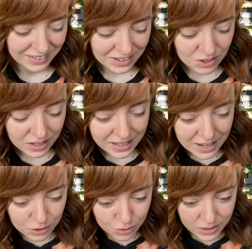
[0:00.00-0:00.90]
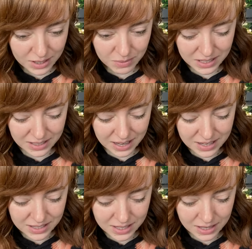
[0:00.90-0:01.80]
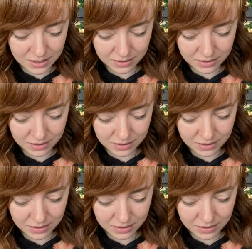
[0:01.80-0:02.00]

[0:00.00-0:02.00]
Did you like that treat? Was that tasty? You